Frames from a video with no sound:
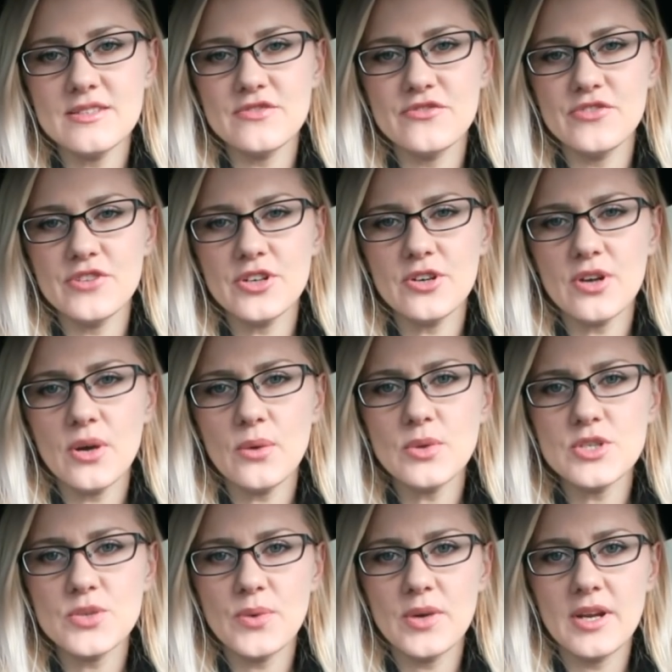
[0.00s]
figure out
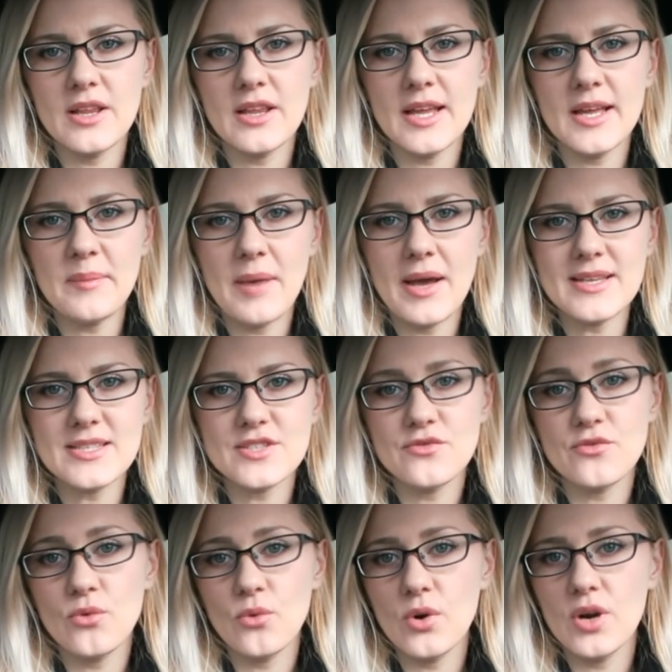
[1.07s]
which one I like best
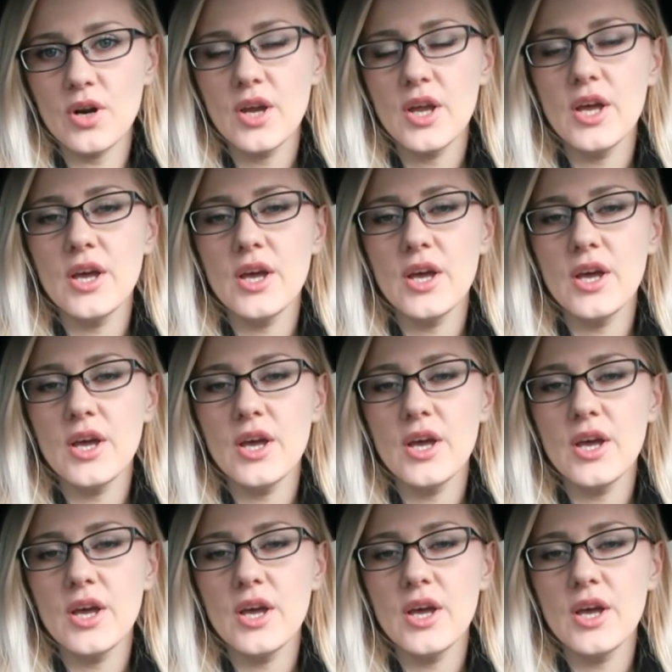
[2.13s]
for